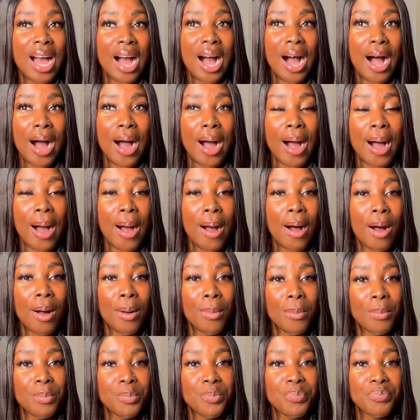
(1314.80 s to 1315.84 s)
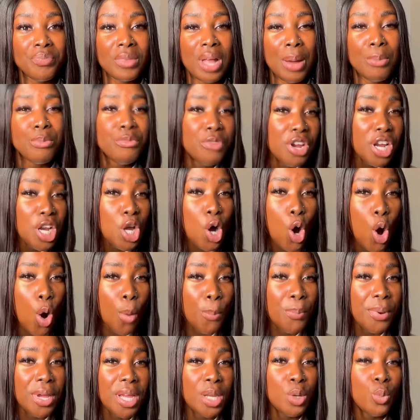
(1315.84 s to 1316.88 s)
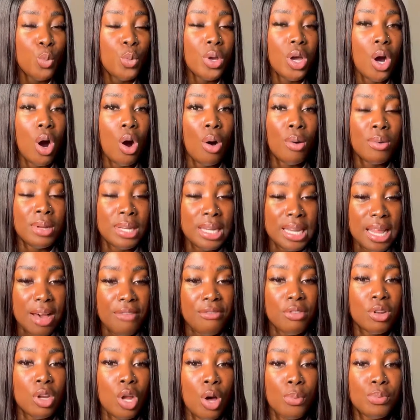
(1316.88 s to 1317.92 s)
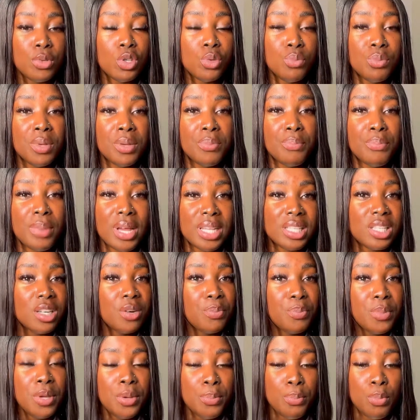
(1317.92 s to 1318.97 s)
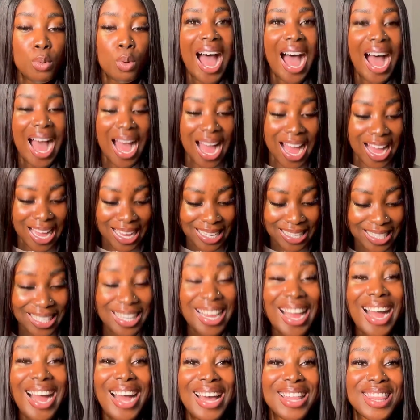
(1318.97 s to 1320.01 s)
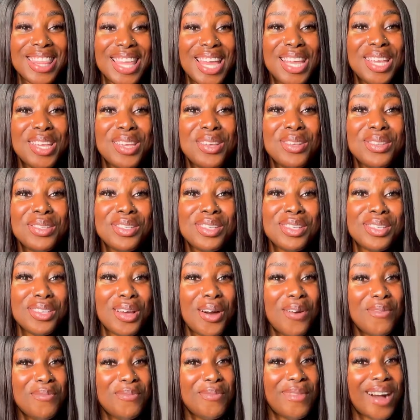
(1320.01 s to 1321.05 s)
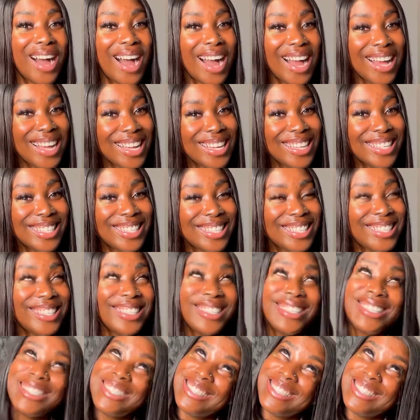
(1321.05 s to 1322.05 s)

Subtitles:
I'm really hoping we all level up to be better people, and yeah, thank you so much,